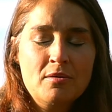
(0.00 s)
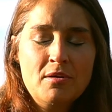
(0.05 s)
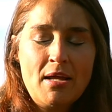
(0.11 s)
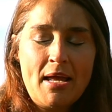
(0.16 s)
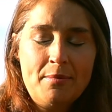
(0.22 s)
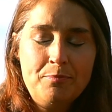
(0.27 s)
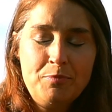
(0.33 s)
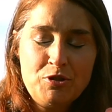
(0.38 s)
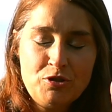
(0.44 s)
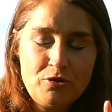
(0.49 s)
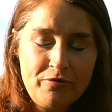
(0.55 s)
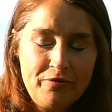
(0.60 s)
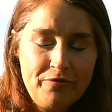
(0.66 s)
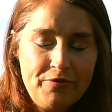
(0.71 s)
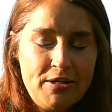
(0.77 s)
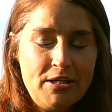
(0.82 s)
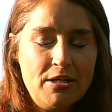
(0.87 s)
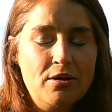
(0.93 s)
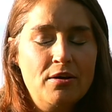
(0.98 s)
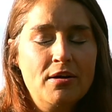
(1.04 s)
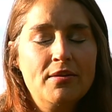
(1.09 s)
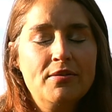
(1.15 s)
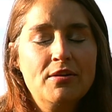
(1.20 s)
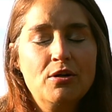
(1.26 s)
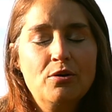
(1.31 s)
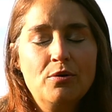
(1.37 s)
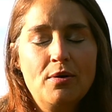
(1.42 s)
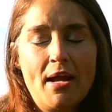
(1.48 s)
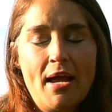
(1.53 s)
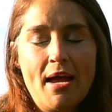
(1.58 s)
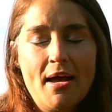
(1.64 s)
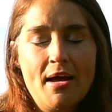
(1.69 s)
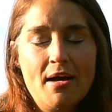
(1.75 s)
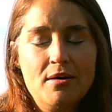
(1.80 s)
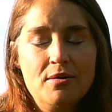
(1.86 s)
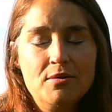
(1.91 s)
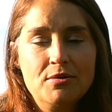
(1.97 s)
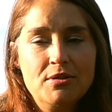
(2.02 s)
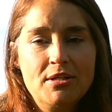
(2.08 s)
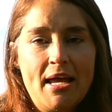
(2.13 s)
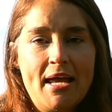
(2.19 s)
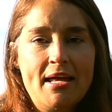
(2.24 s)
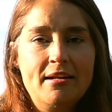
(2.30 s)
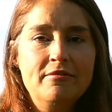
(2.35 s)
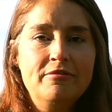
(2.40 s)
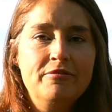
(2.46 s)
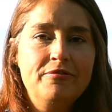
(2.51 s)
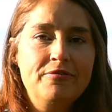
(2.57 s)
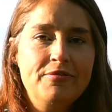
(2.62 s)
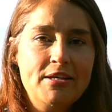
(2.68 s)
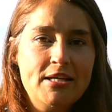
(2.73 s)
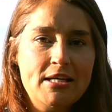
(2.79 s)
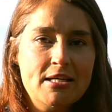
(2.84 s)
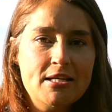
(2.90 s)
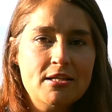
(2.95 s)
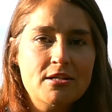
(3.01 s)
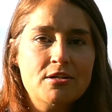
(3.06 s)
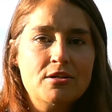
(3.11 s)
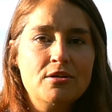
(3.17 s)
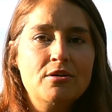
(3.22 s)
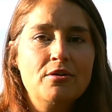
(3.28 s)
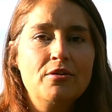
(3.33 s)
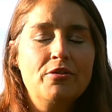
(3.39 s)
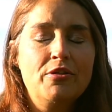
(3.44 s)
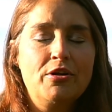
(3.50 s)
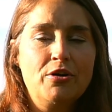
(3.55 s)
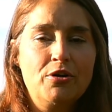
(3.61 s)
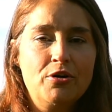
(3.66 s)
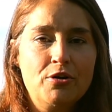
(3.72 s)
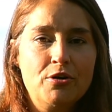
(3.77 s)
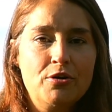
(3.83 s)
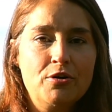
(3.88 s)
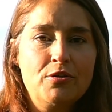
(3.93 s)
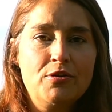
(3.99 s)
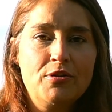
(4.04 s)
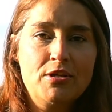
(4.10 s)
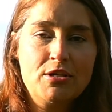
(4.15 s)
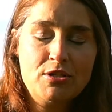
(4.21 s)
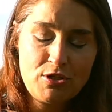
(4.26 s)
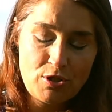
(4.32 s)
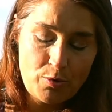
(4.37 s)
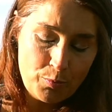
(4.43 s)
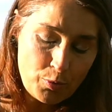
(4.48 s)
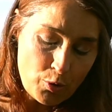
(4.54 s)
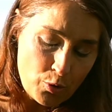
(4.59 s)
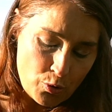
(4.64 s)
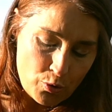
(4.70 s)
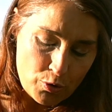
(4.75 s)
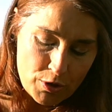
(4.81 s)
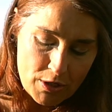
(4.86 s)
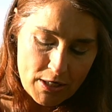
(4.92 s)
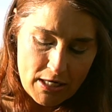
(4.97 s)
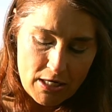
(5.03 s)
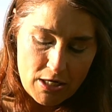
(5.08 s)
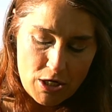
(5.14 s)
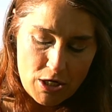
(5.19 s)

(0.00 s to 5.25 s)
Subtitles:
and put your feet on the ground and feel the earth supporting